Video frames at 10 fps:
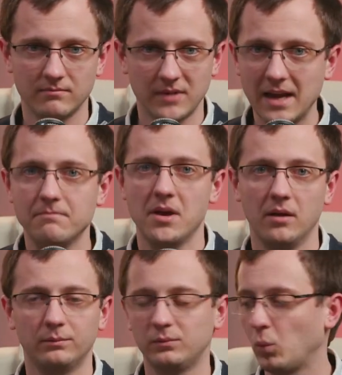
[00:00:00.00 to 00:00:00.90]
8-bit,
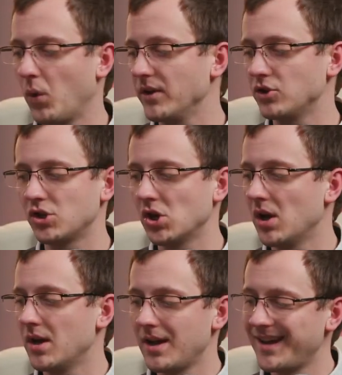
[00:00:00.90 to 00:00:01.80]
which
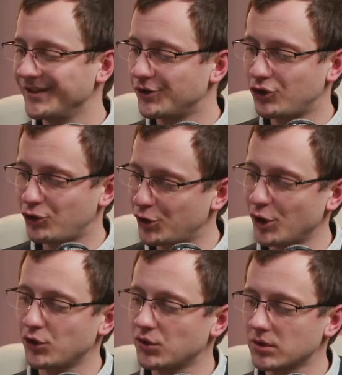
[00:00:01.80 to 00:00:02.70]
is
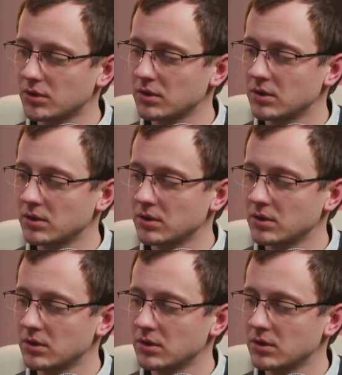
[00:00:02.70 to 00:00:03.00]
just...